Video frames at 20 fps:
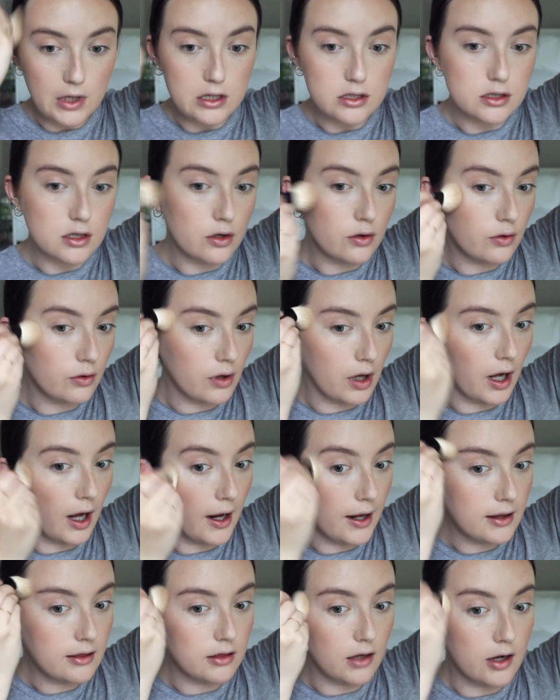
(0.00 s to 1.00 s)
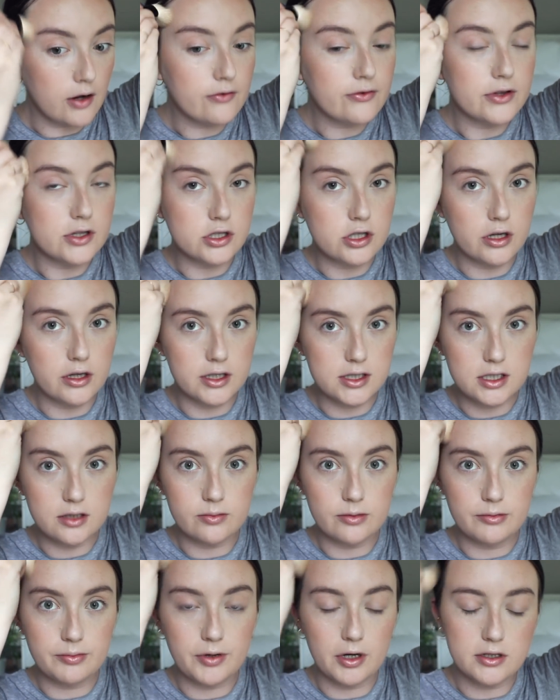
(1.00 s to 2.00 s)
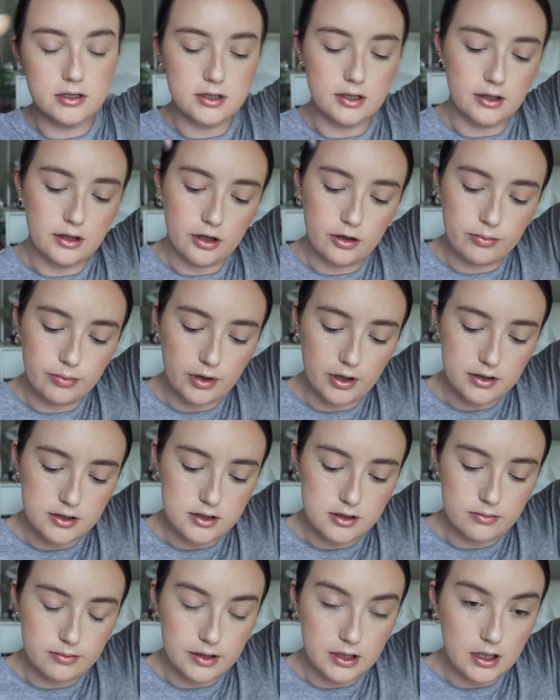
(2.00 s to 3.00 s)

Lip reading: So I love the Charlotte Tilbury Bronze and Glow bronzer